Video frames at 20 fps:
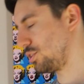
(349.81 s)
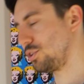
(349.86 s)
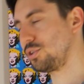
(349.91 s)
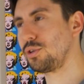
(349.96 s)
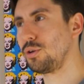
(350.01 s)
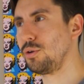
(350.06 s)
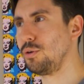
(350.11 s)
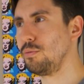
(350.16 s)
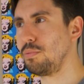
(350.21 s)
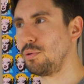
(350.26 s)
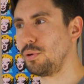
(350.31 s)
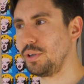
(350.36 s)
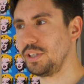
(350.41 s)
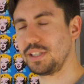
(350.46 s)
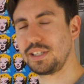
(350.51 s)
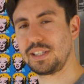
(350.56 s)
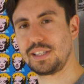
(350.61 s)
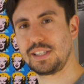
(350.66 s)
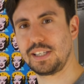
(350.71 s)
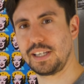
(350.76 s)

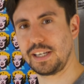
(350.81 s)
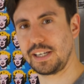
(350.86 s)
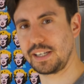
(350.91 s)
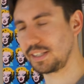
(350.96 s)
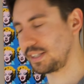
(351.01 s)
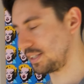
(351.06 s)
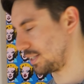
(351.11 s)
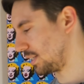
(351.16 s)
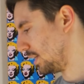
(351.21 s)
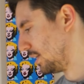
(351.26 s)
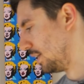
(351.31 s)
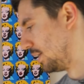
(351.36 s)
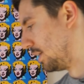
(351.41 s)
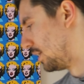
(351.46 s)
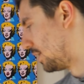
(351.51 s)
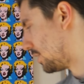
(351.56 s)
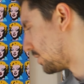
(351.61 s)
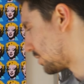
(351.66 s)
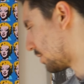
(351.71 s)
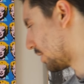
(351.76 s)
2.6.
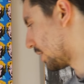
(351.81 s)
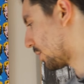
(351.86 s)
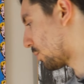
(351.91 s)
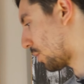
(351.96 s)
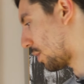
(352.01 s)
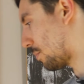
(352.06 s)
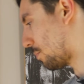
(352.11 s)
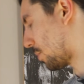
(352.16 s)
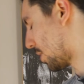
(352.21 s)
So they're quite